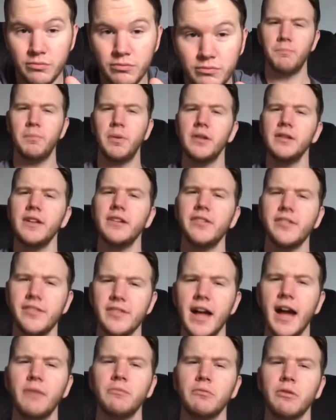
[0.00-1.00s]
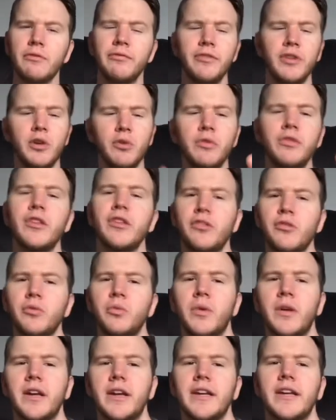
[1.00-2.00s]
But let's not review this
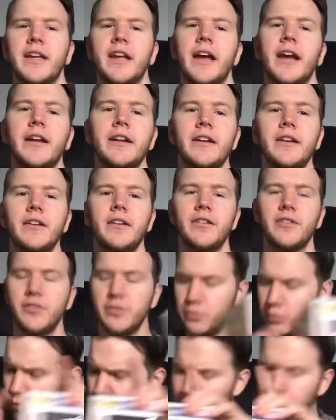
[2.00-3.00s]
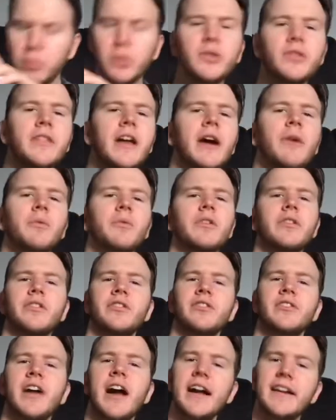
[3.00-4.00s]
one again. So we'll put that one
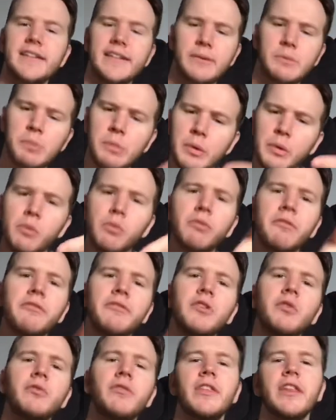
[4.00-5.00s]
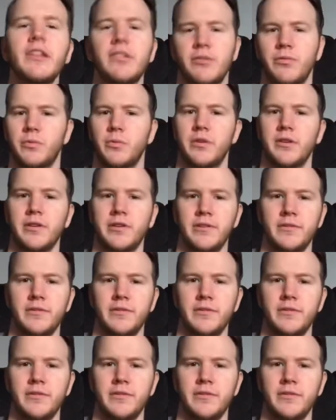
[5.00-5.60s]
aside and we'll review this one.